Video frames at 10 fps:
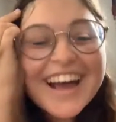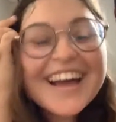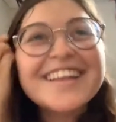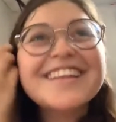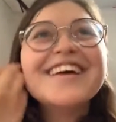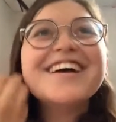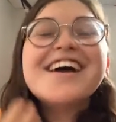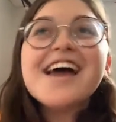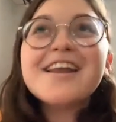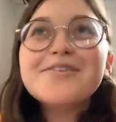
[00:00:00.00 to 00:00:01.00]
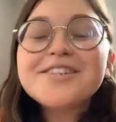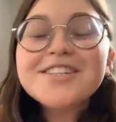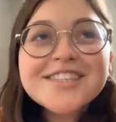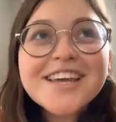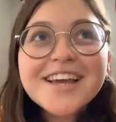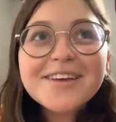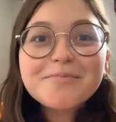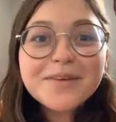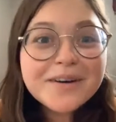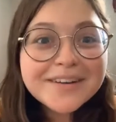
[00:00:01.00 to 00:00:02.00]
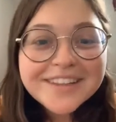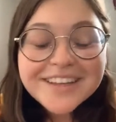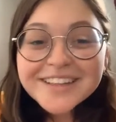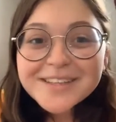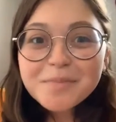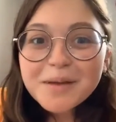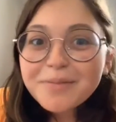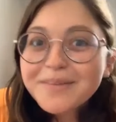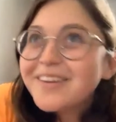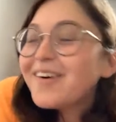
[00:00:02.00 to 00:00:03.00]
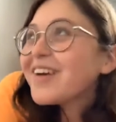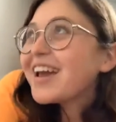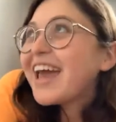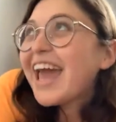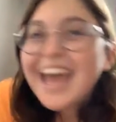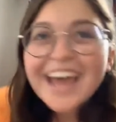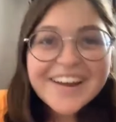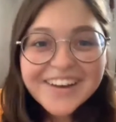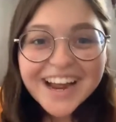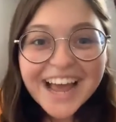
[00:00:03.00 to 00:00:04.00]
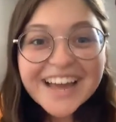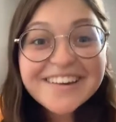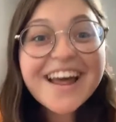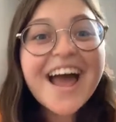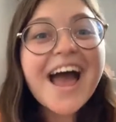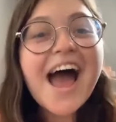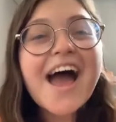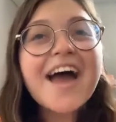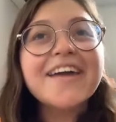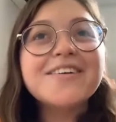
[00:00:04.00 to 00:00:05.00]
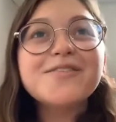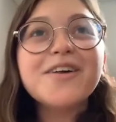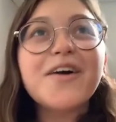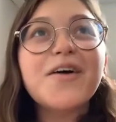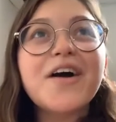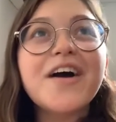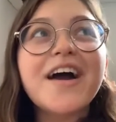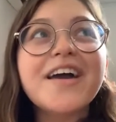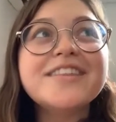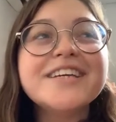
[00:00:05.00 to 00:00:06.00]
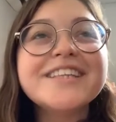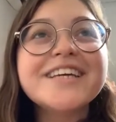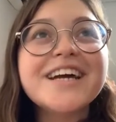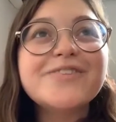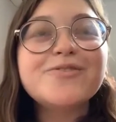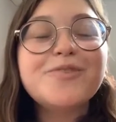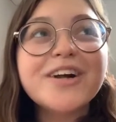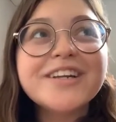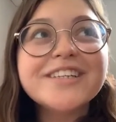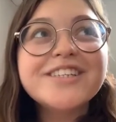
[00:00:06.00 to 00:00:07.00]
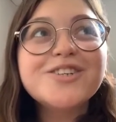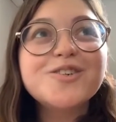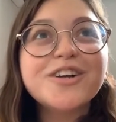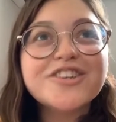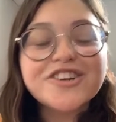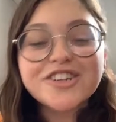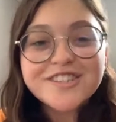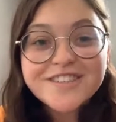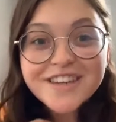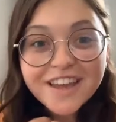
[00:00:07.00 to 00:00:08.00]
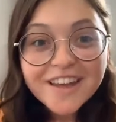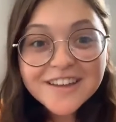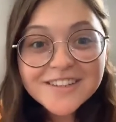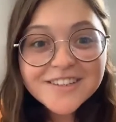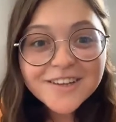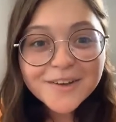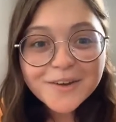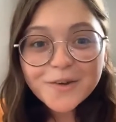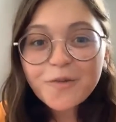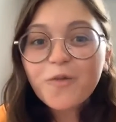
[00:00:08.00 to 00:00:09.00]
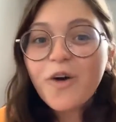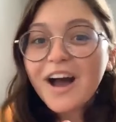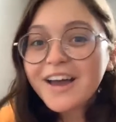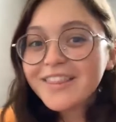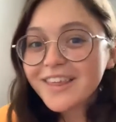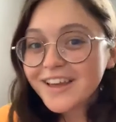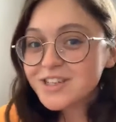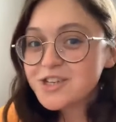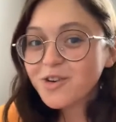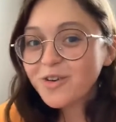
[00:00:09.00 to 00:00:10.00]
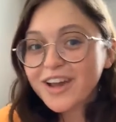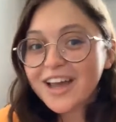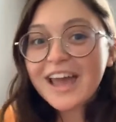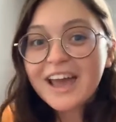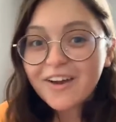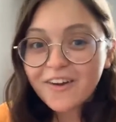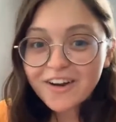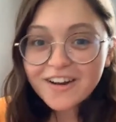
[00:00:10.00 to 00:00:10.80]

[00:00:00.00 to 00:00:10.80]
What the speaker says: And I was just like, well, like these people don't care. And I think that I wanted to understand why they don't care.